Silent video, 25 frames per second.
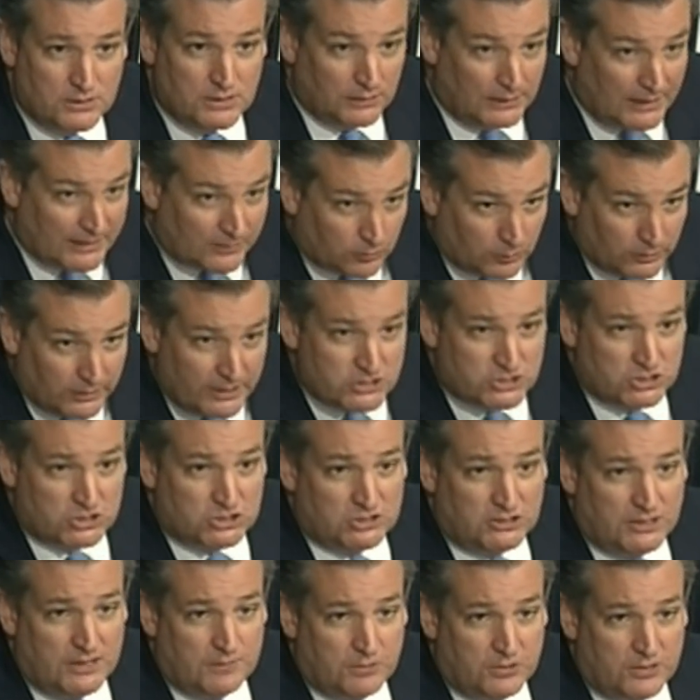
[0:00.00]
like
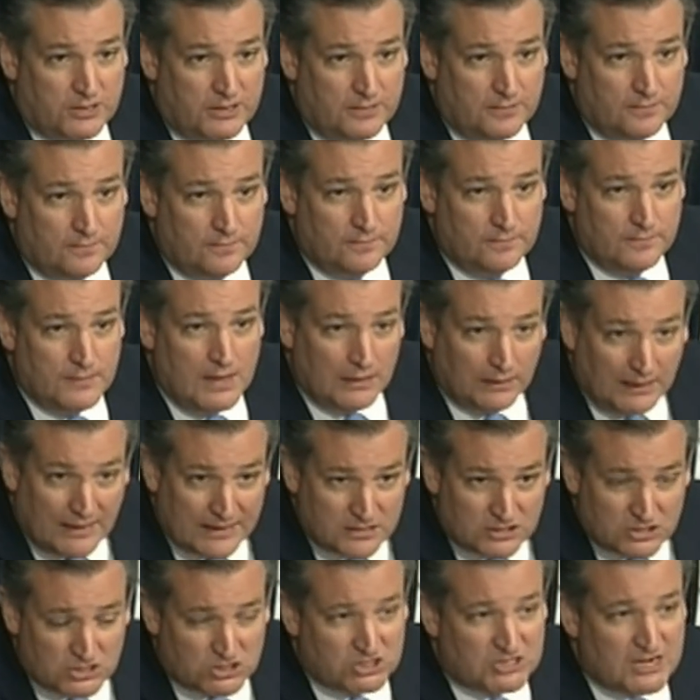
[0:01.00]
religious liberty,
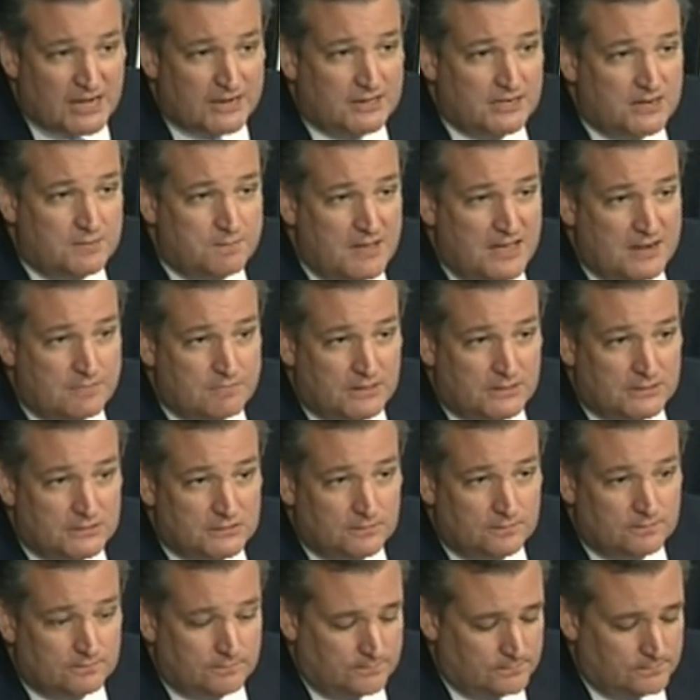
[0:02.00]
like the Second Amendment.